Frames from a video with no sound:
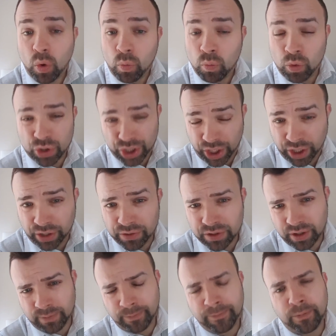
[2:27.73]
what are you
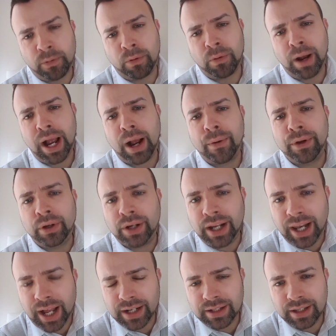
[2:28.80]
using them for, how are you
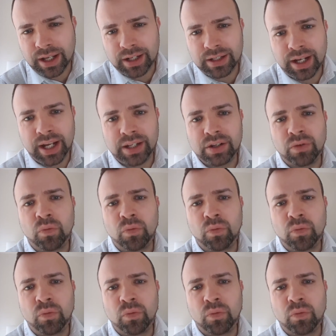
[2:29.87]
collecting that data,